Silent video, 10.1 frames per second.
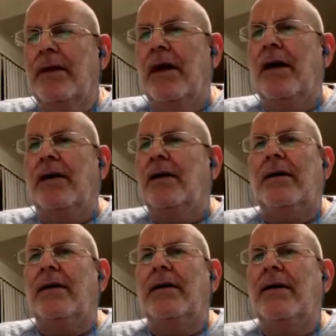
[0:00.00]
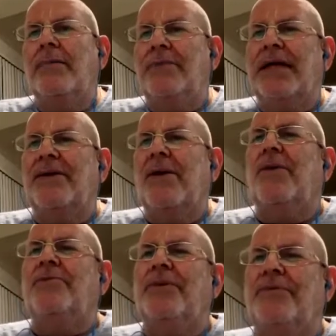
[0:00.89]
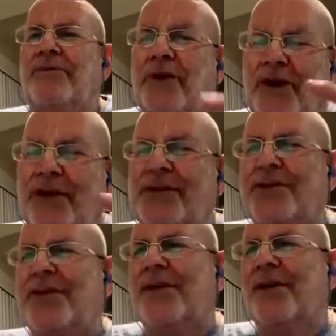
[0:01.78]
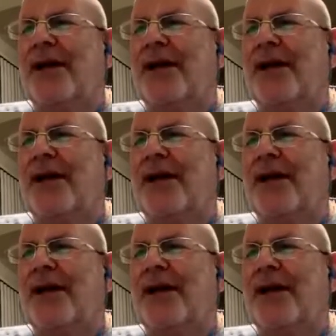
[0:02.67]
But first,